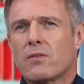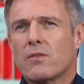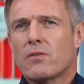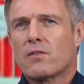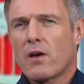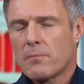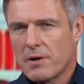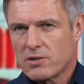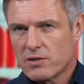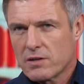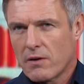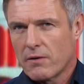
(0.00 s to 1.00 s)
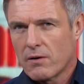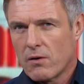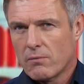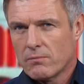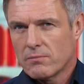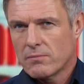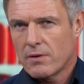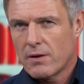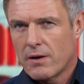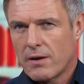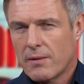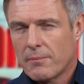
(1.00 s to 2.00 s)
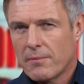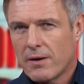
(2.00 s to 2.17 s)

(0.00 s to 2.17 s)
so much is going on,